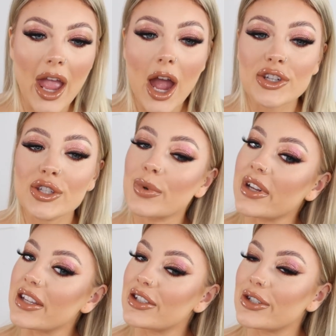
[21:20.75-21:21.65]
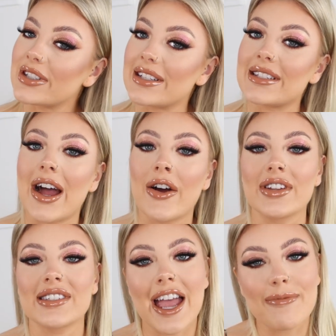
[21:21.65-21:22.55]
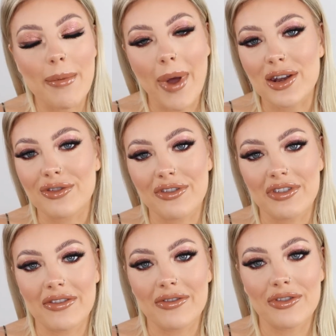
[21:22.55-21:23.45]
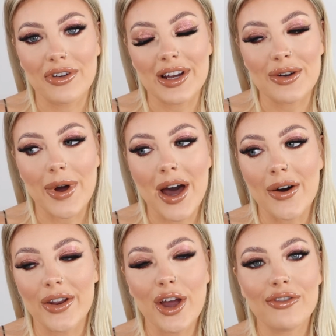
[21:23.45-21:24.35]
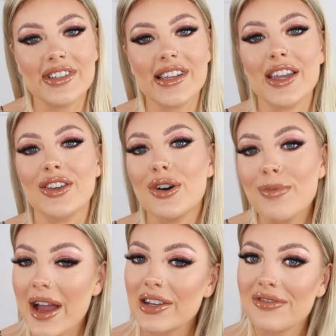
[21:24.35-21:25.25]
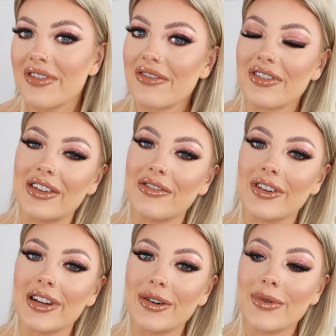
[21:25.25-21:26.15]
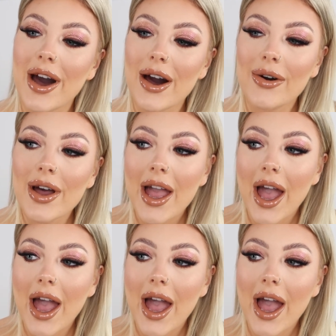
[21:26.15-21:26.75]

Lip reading: I just wanted to sit down, take my mind off everything for a little while, and hopefully take your mind off everything for a little while.